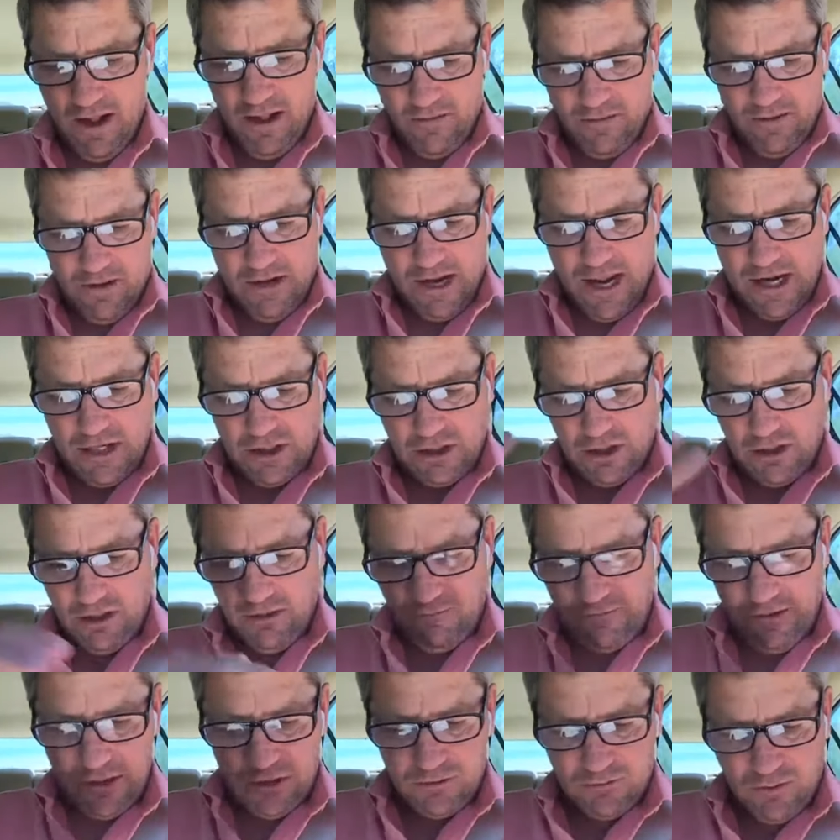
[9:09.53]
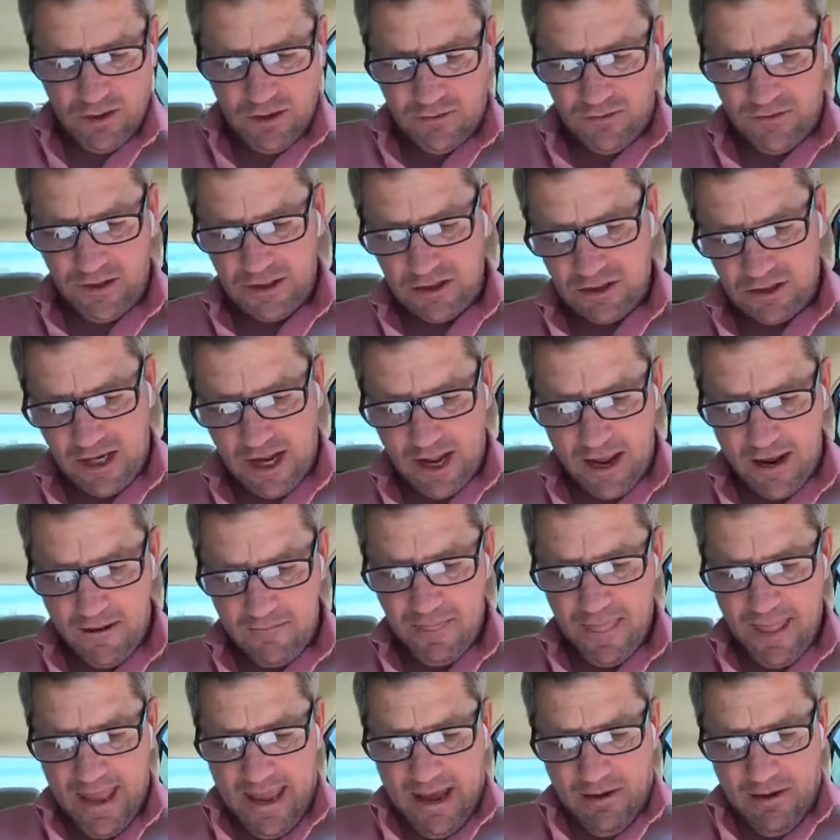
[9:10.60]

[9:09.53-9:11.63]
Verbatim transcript: The nation of Israel at this time